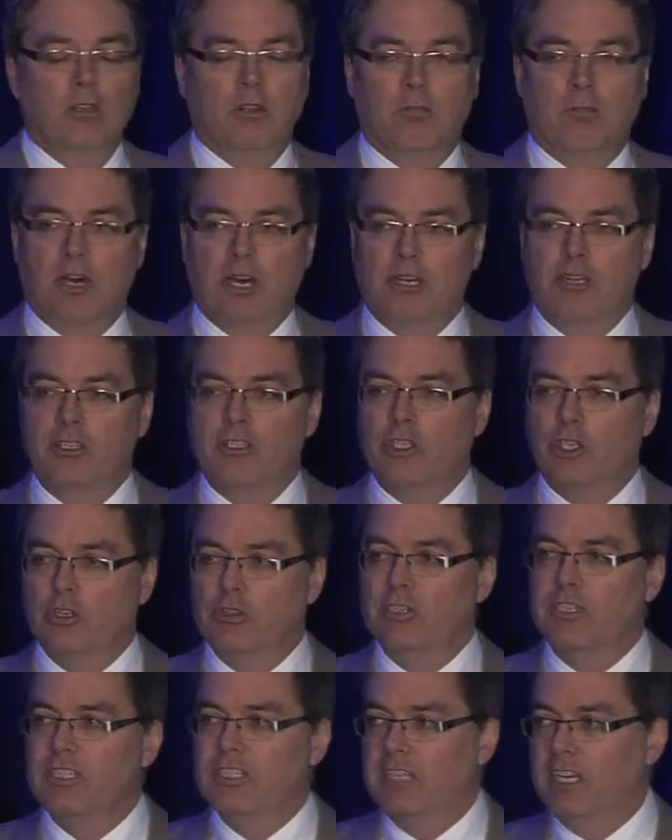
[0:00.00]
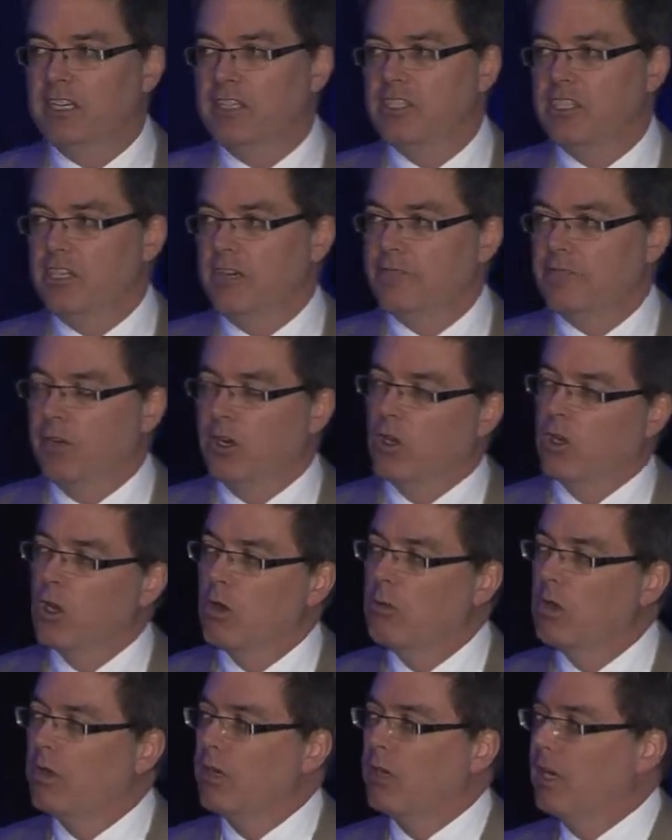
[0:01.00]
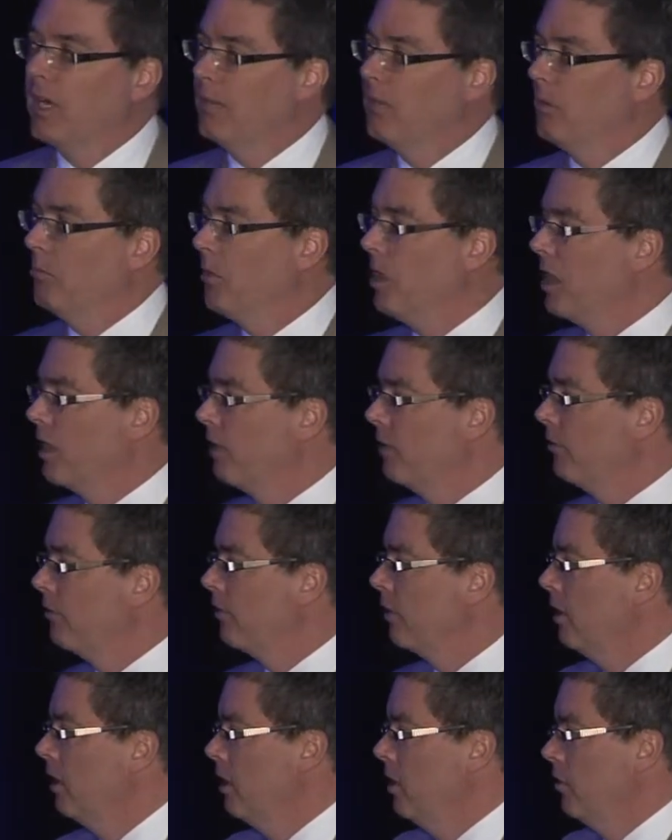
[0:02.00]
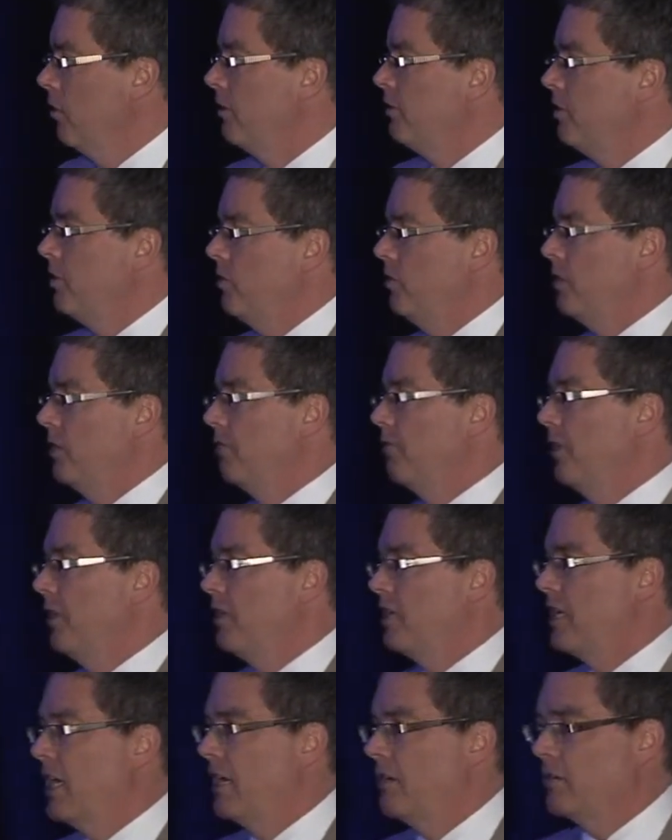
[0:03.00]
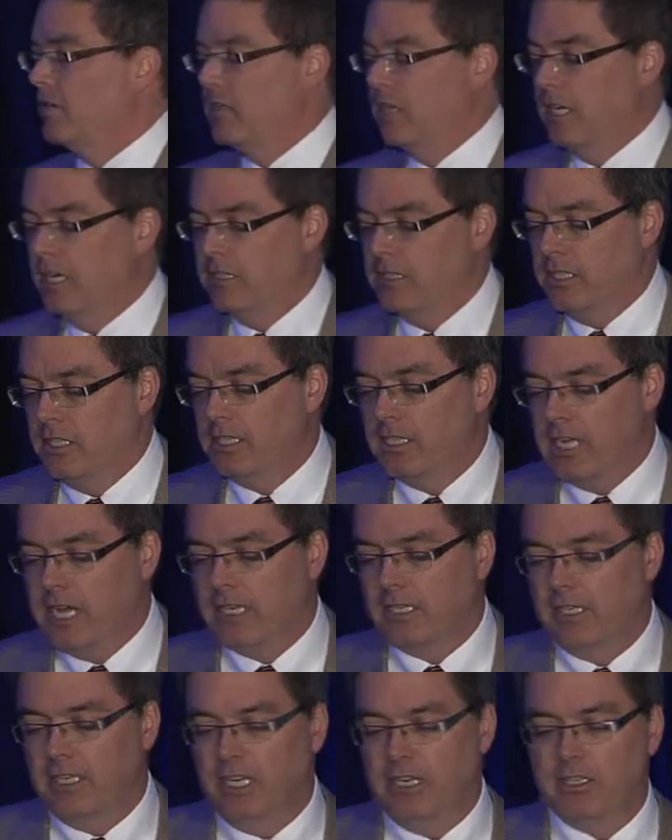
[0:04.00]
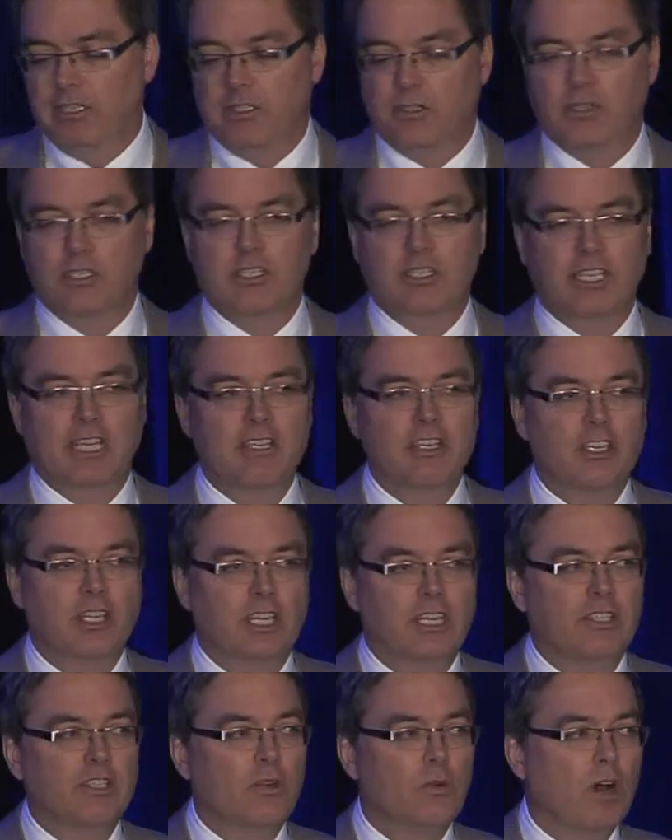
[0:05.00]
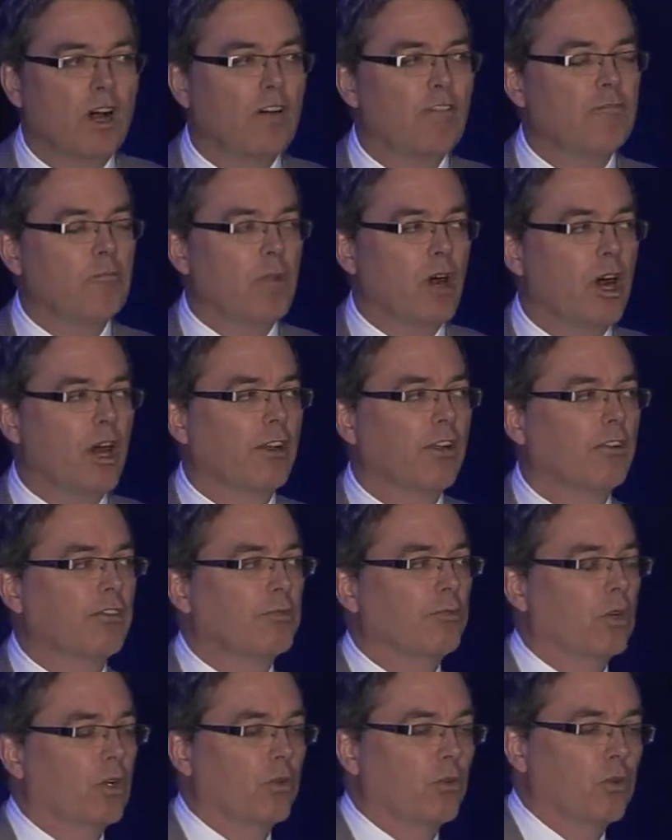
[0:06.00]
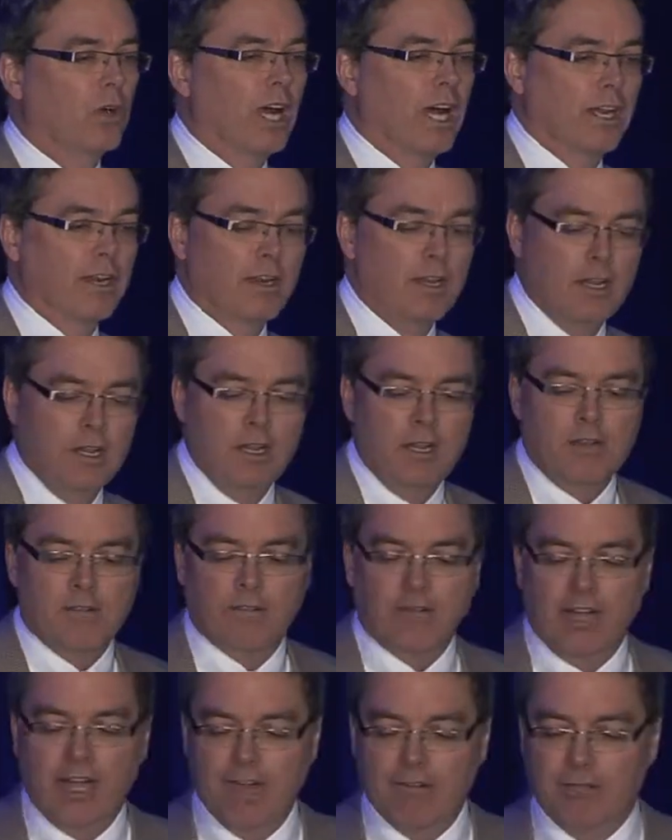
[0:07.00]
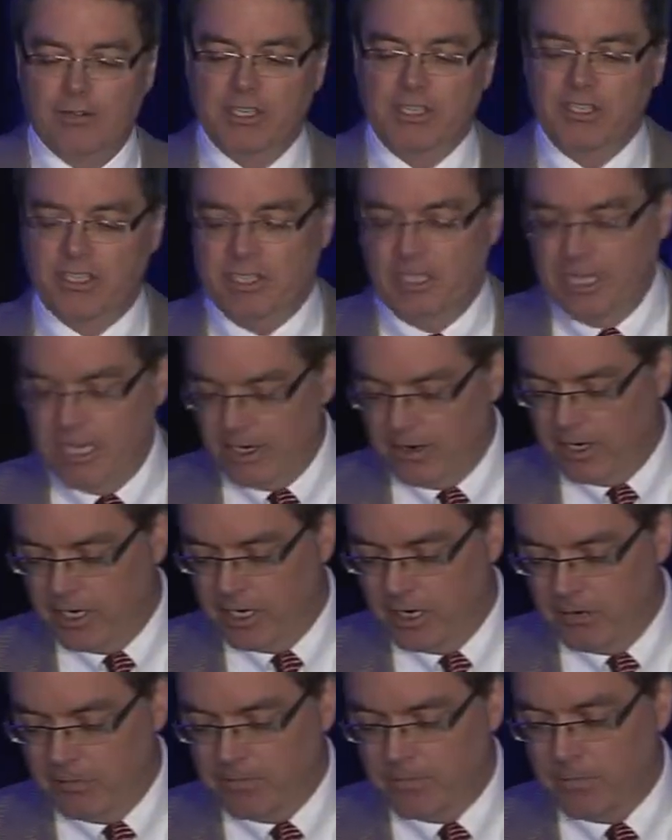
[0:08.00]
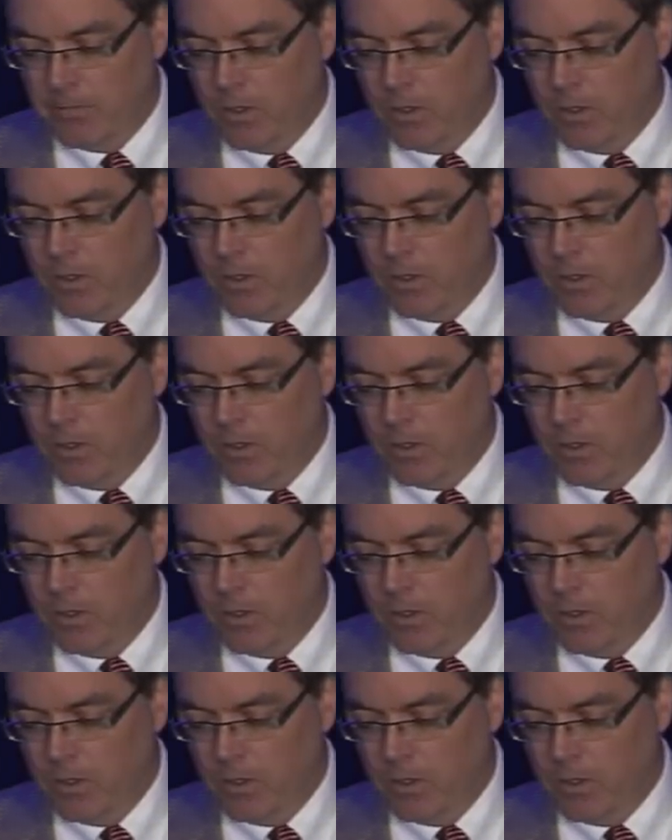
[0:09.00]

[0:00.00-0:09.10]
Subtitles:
Modelers use 6 different global climate models with 2 different downsizing techniques, so essentially 12 models were run for every scenario.